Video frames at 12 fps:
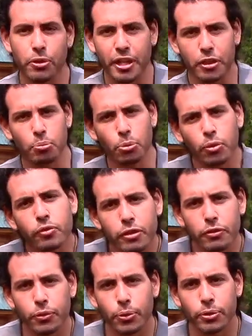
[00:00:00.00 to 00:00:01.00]
that move the
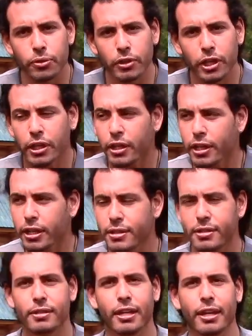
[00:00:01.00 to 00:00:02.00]
food
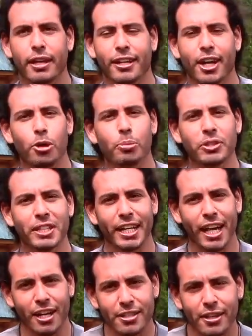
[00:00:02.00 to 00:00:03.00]
it's the carbon
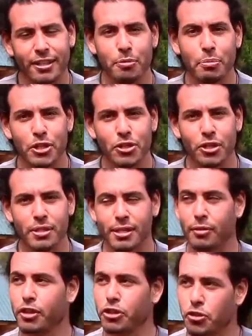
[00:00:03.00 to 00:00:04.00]
dioxide emissions
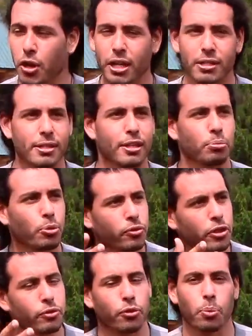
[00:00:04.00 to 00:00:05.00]
of the trucks that moved
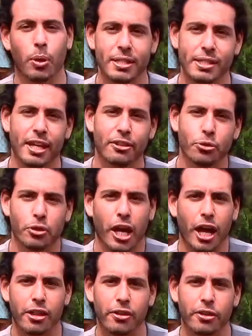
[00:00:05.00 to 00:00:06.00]
it from one side to the
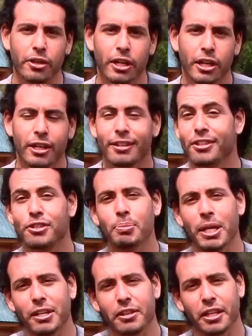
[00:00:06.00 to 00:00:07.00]
other there's
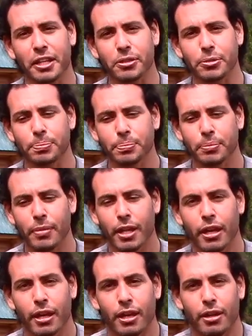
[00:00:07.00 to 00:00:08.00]
many things
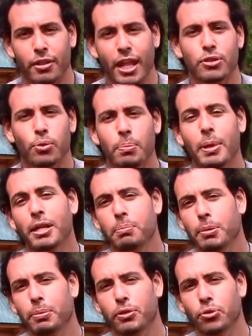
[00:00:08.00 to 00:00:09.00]
that's why many
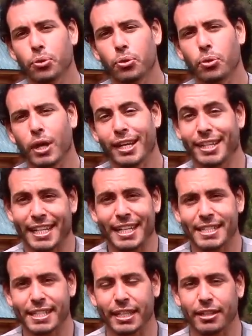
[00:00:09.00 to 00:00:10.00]
people do a
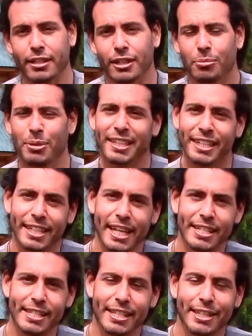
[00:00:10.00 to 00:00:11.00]
cleansing but the
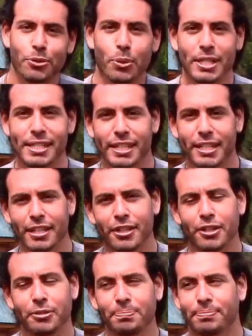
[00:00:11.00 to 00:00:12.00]
cleansing once a year